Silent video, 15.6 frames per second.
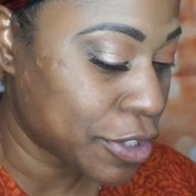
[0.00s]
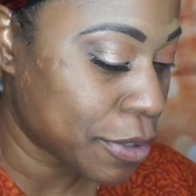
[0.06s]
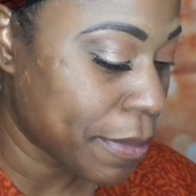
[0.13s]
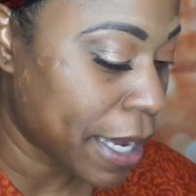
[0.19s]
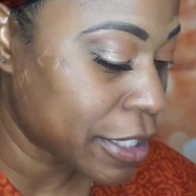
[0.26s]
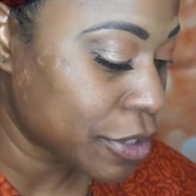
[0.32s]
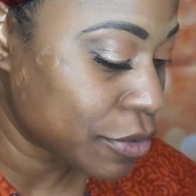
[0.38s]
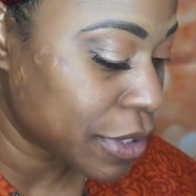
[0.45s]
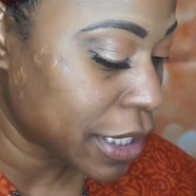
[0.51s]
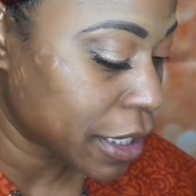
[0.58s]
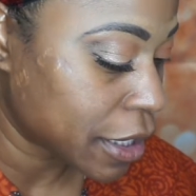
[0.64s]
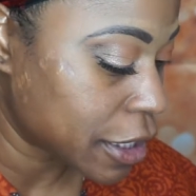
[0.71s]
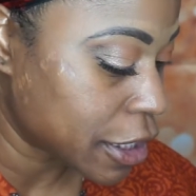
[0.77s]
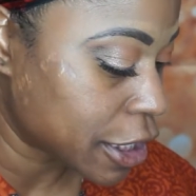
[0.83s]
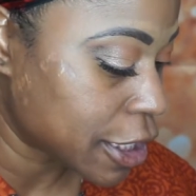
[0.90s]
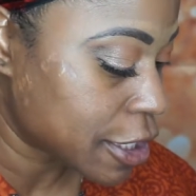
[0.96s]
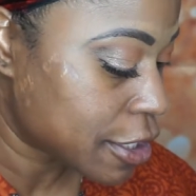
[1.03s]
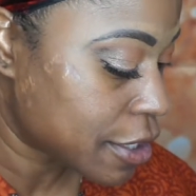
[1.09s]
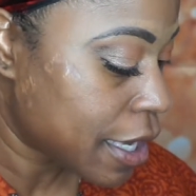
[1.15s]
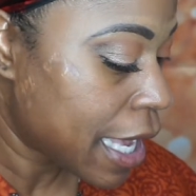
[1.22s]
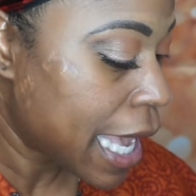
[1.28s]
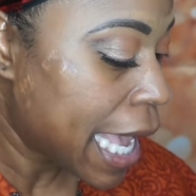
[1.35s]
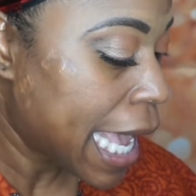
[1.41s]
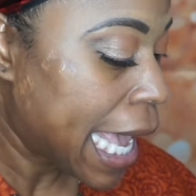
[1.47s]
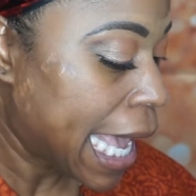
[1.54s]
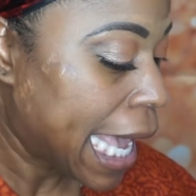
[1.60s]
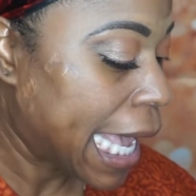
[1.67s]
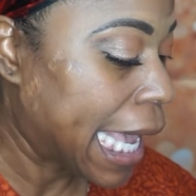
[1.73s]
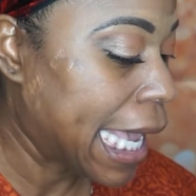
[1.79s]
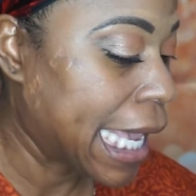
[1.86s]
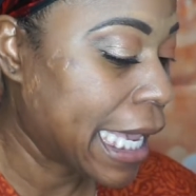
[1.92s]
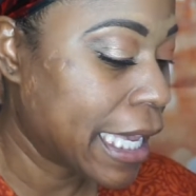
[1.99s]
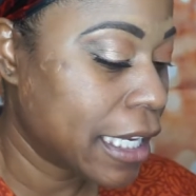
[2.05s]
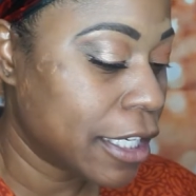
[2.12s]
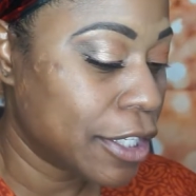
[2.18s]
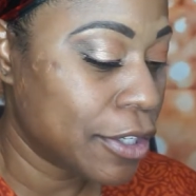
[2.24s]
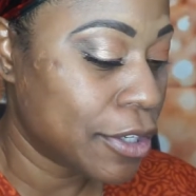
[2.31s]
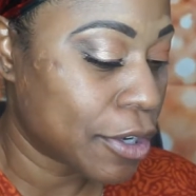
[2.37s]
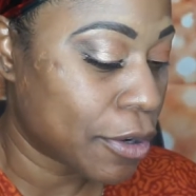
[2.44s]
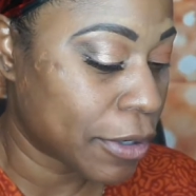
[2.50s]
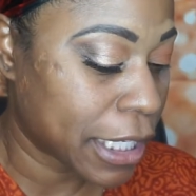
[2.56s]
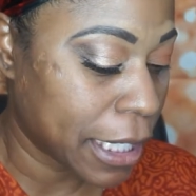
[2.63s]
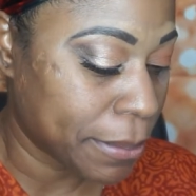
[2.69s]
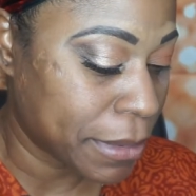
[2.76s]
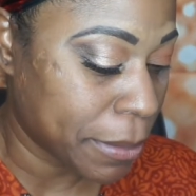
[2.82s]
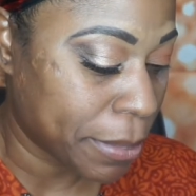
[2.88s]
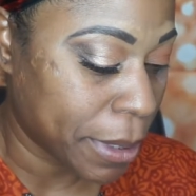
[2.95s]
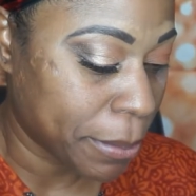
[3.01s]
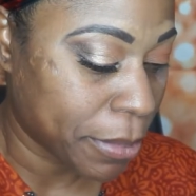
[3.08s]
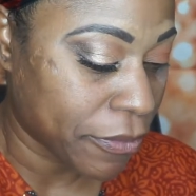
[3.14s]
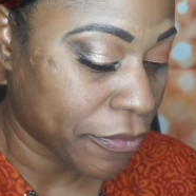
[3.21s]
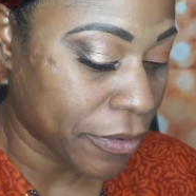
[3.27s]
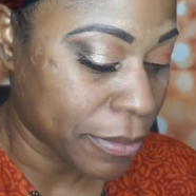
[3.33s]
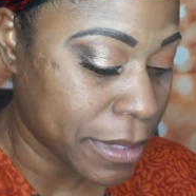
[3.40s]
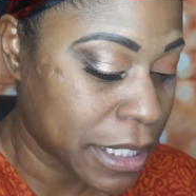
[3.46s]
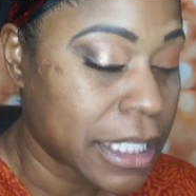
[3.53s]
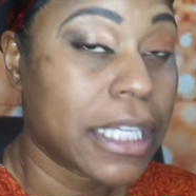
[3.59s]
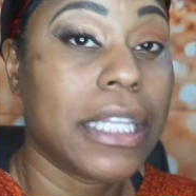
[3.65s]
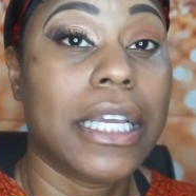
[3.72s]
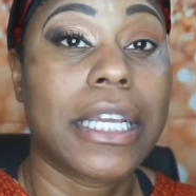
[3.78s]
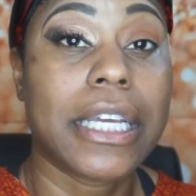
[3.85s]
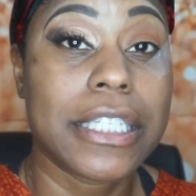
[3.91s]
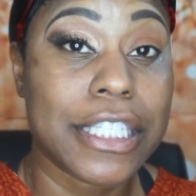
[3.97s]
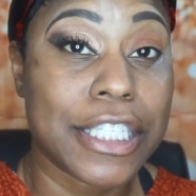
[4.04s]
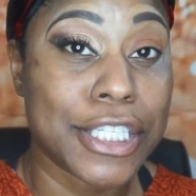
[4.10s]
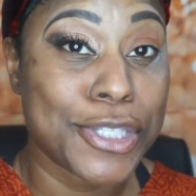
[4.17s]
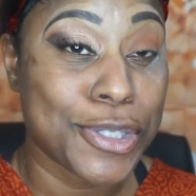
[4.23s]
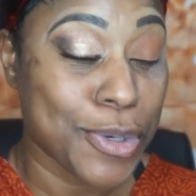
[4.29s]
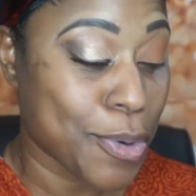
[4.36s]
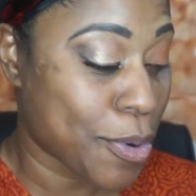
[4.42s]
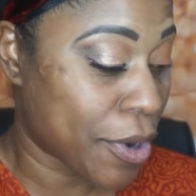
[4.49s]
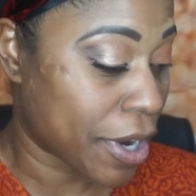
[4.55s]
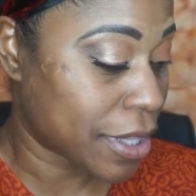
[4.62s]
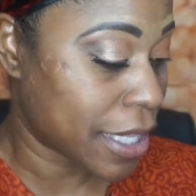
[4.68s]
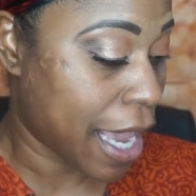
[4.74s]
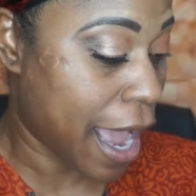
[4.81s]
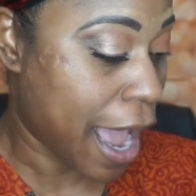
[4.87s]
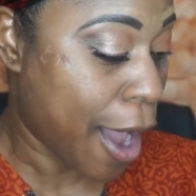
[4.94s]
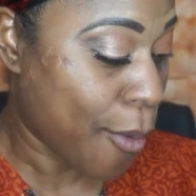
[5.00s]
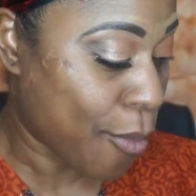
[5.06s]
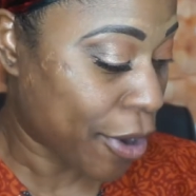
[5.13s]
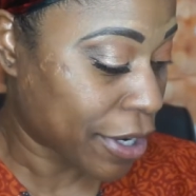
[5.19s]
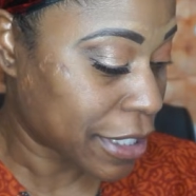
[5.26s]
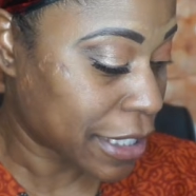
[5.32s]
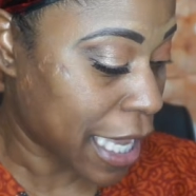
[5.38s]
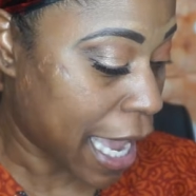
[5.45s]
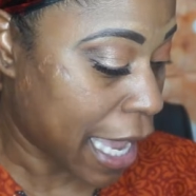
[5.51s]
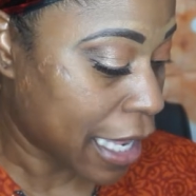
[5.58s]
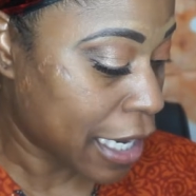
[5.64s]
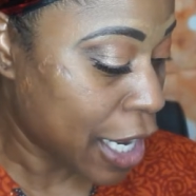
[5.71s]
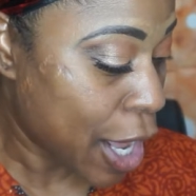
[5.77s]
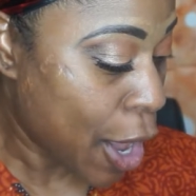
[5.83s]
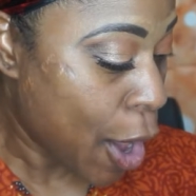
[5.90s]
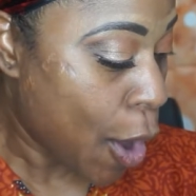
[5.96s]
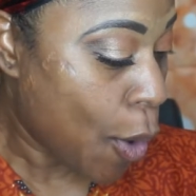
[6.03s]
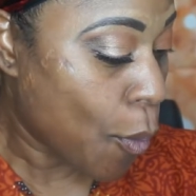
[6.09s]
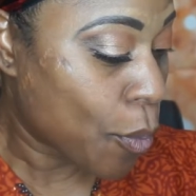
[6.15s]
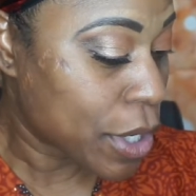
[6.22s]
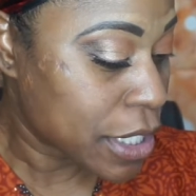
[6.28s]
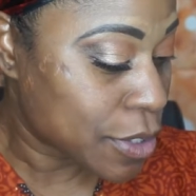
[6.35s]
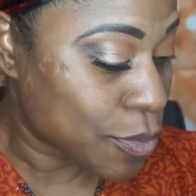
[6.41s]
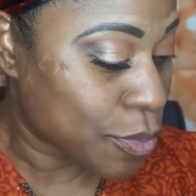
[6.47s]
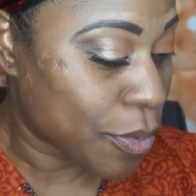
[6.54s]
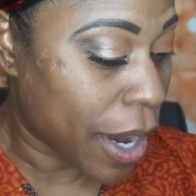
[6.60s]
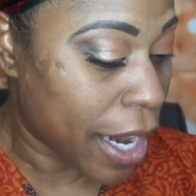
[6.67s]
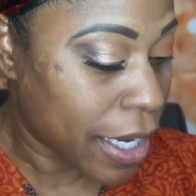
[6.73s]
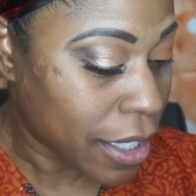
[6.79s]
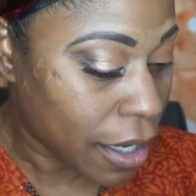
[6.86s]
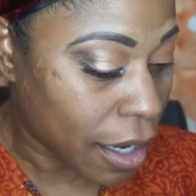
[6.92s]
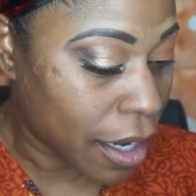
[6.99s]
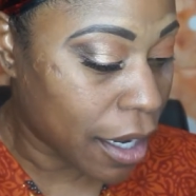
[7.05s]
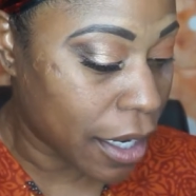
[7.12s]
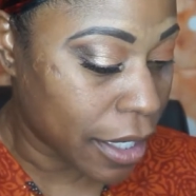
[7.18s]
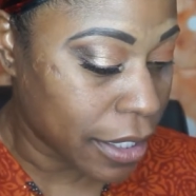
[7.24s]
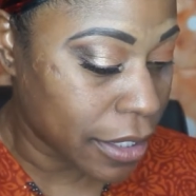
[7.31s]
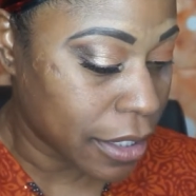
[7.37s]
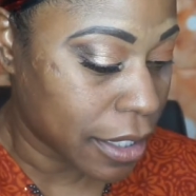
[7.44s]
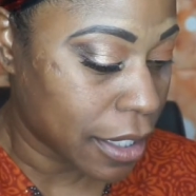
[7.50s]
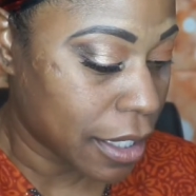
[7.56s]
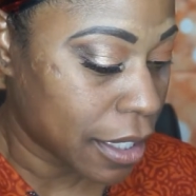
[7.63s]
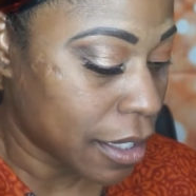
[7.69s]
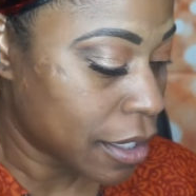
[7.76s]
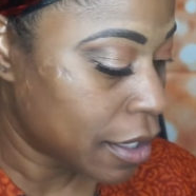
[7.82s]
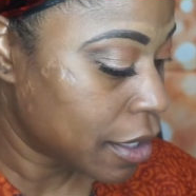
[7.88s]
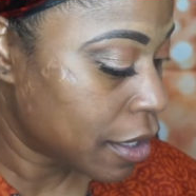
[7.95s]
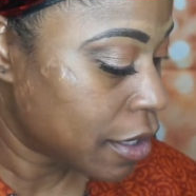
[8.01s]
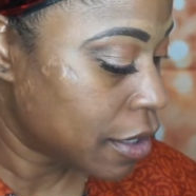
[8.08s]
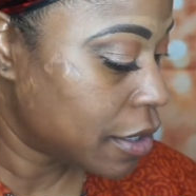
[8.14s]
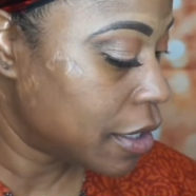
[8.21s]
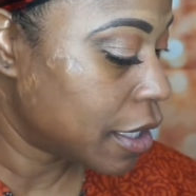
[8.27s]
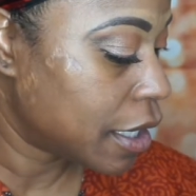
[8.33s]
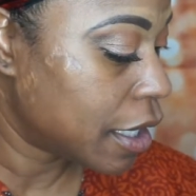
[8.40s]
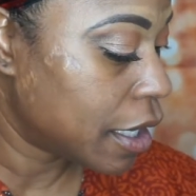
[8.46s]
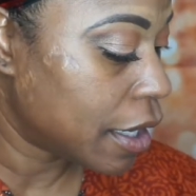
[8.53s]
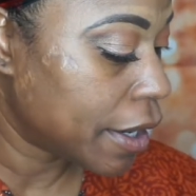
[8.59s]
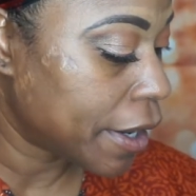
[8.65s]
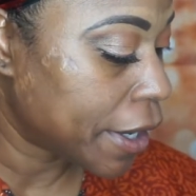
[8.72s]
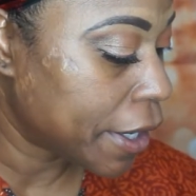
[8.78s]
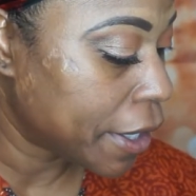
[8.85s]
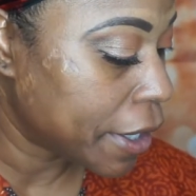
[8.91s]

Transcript: do my due diligence and, you know, keep the people from stealing, because this store that I worked at was right on the,